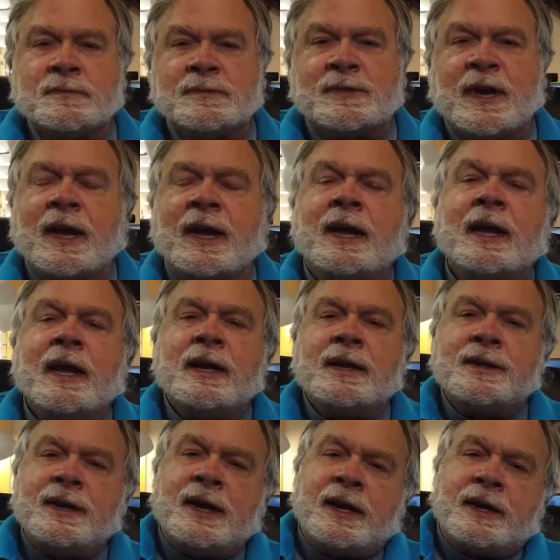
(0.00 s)
Okay,
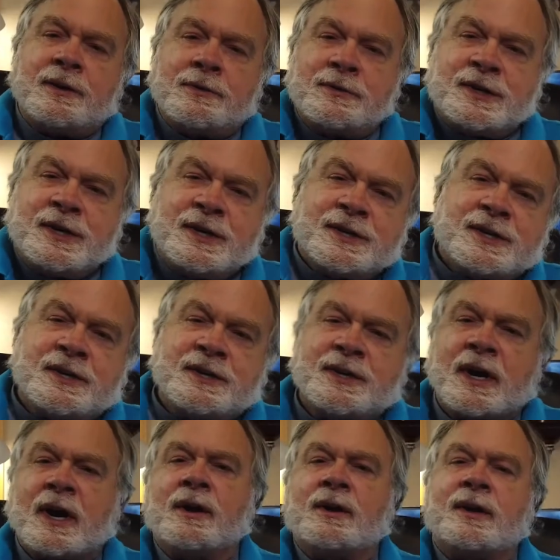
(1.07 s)
the energy is
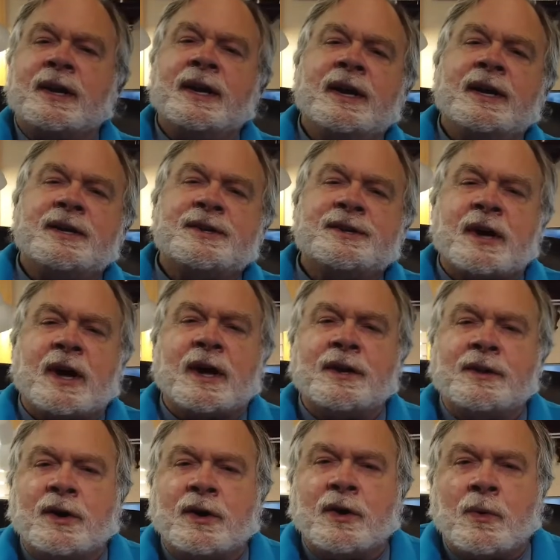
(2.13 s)
entirely
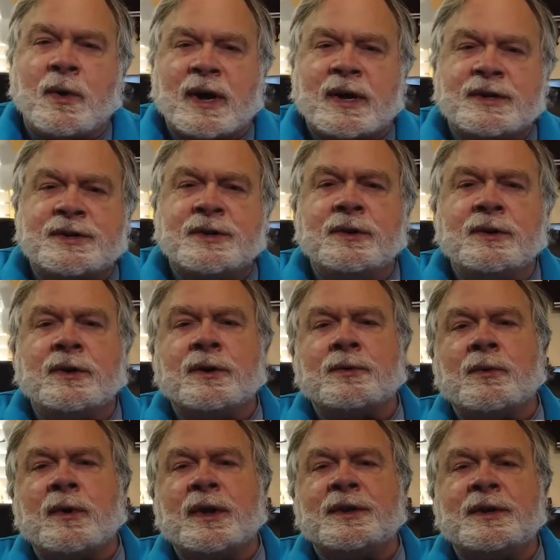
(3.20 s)
inside the coax, so you
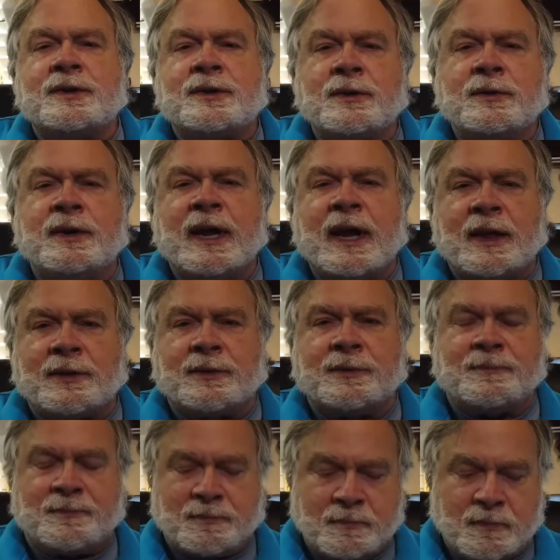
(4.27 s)
can run the two together.
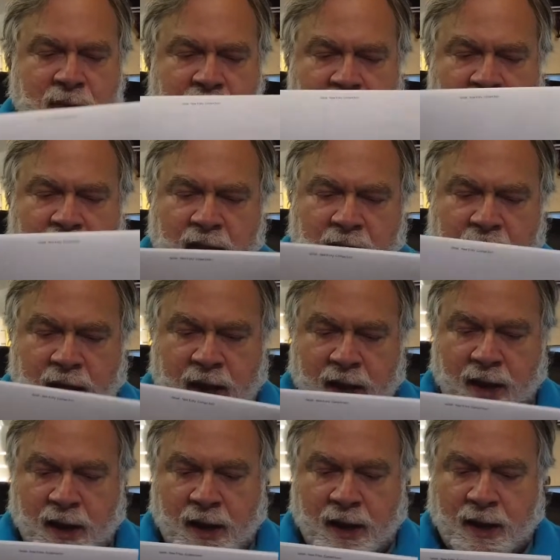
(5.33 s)

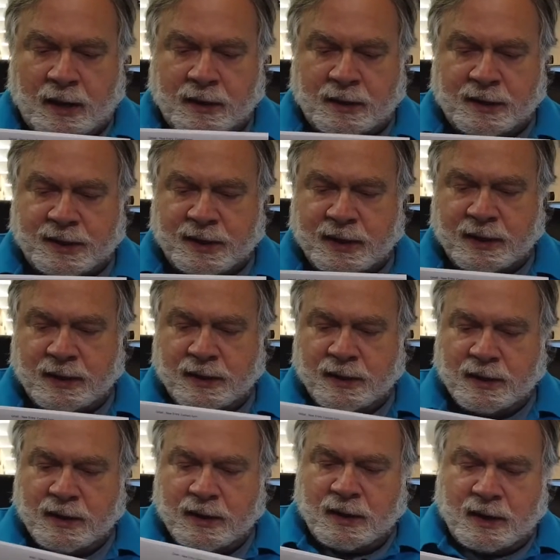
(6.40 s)
And
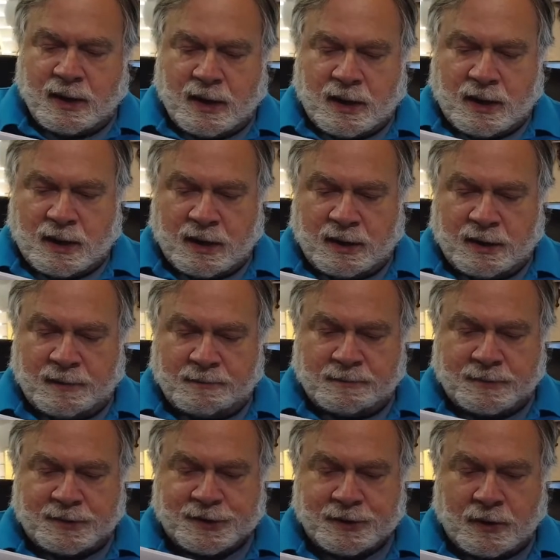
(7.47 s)

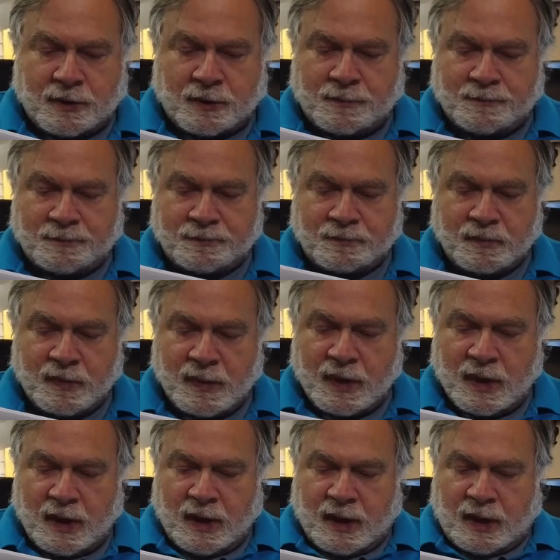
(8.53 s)
um, so
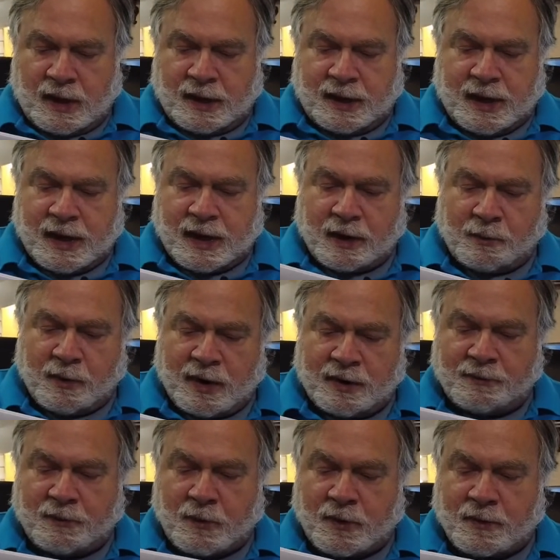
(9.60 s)
can I
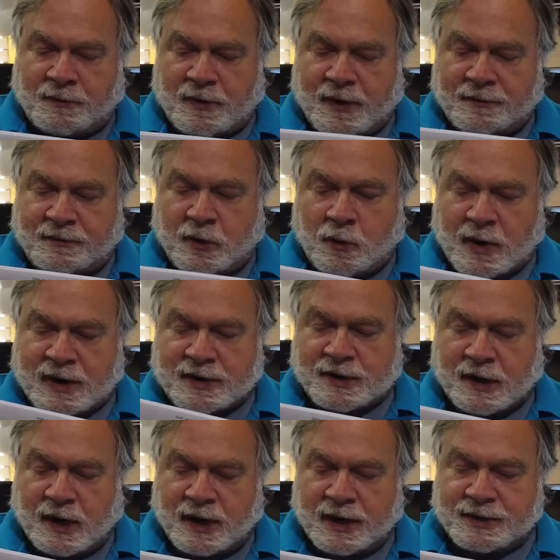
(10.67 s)
run four or five
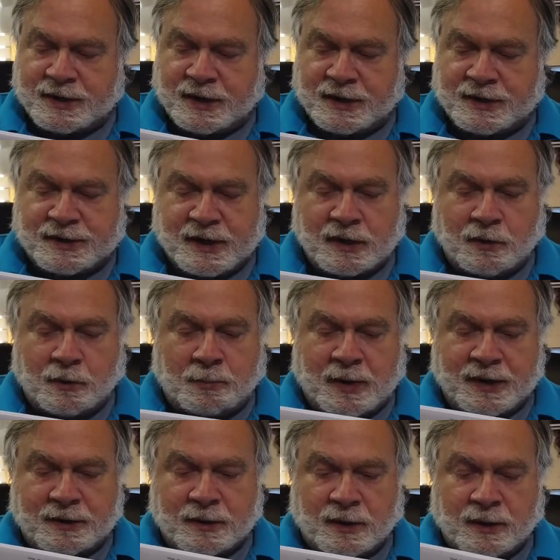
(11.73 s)
coax lines in a single
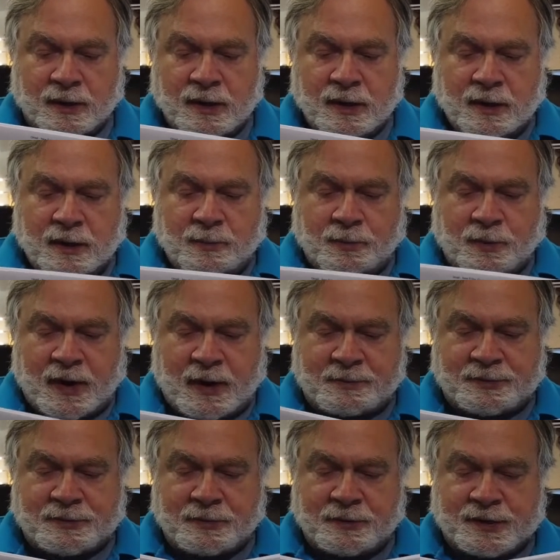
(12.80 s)
bundle,
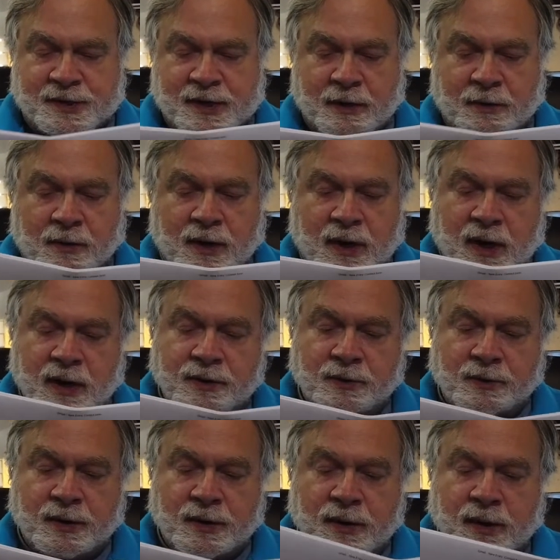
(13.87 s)
perhaps through a single
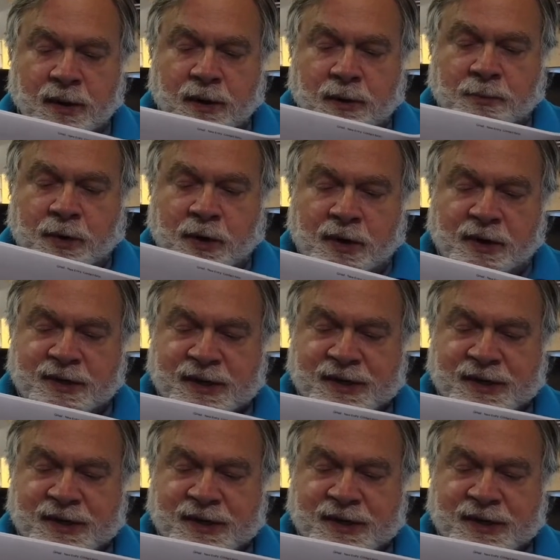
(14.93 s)
conduit buried